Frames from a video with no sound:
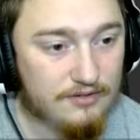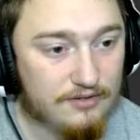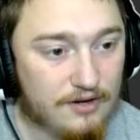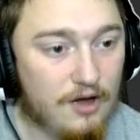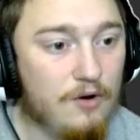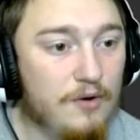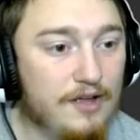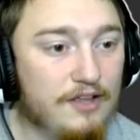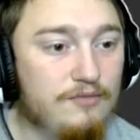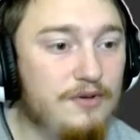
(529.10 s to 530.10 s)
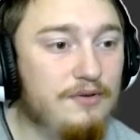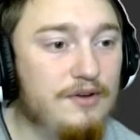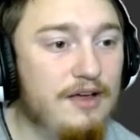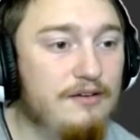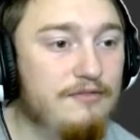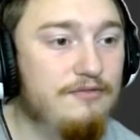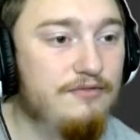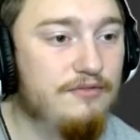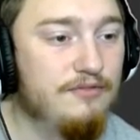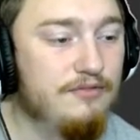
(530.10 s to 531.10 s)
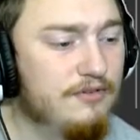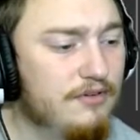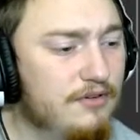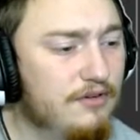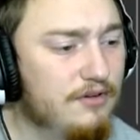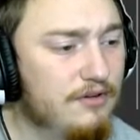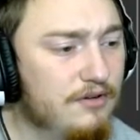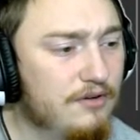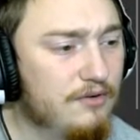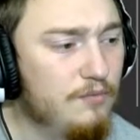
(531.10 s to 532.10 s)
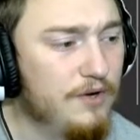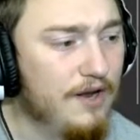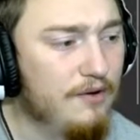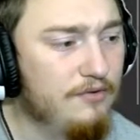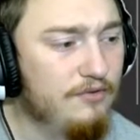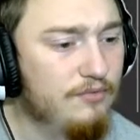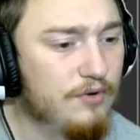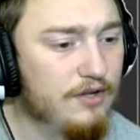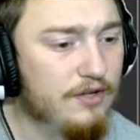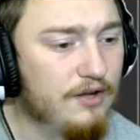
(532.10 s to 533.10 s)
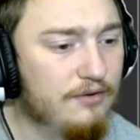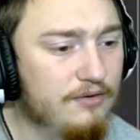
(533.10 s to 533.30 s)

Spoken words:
Oh, I guess we don't have. Wait, how is this working out?